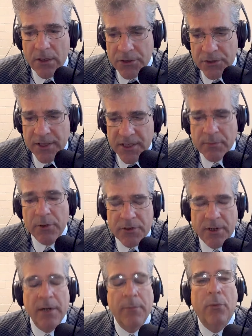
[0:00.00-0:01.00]
doing this, but we're
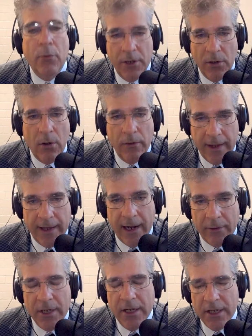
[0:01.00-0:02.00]
trying to point all that
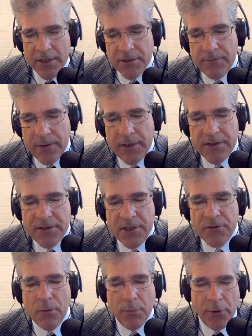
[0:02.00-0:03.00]
out. So this video
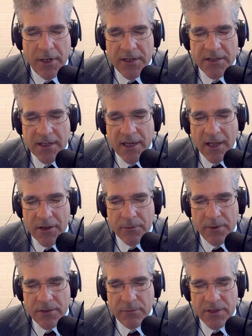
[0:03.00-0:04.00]
series, we're putting it together.
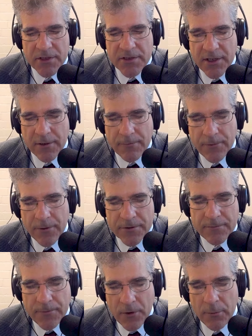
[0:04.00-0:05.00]
We just did our
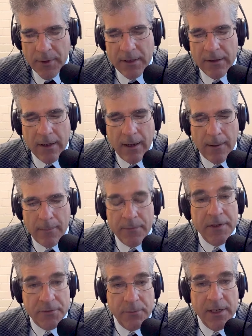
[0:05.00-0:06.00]
first filming
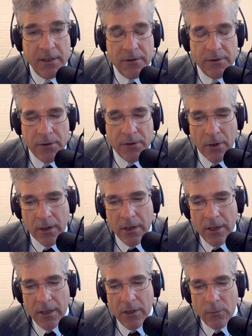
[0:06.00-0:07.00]
this week in New York.
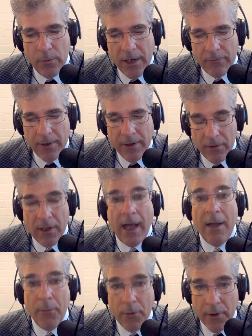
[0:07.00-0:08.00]
We have a
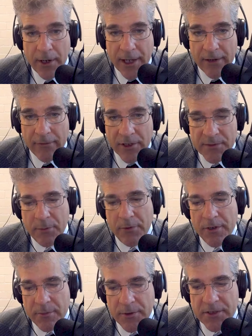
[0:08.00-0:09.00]
lot more ahead of us, but we're
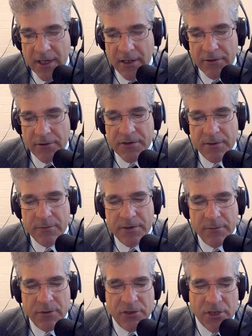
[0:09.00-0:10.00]
going to put together some
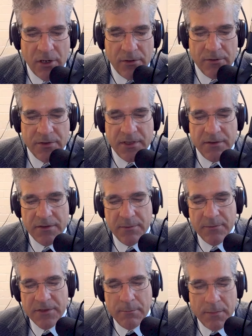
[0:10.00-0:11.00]
shows and
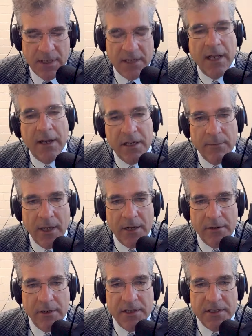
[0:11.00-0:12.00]
some mini
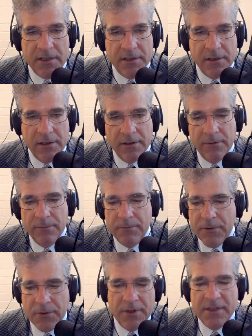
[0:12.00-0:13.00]
documentaries and little
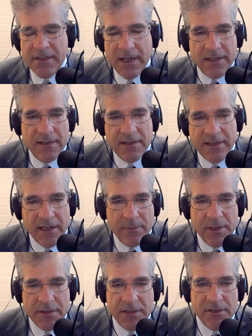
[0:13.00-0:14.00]
30-second
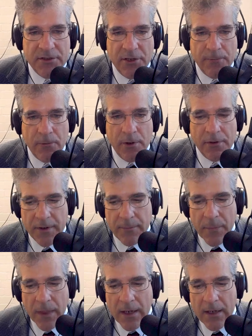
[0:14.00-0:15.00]
segments and so forth.
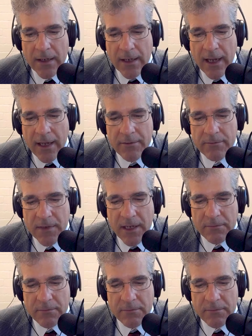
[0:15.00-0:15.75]
And